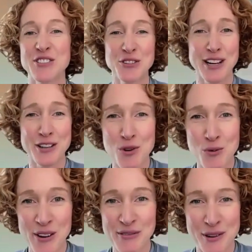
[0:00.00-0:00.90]
you're animal
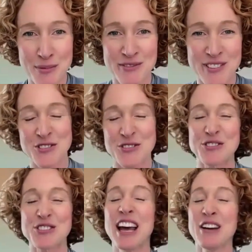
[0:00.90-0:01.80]
welfare
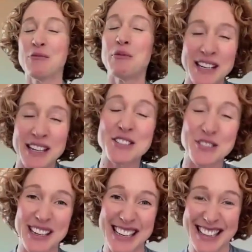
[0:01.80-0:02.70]
professionals. We can do
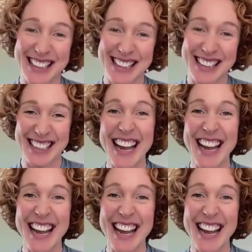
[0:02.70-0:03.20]
anything.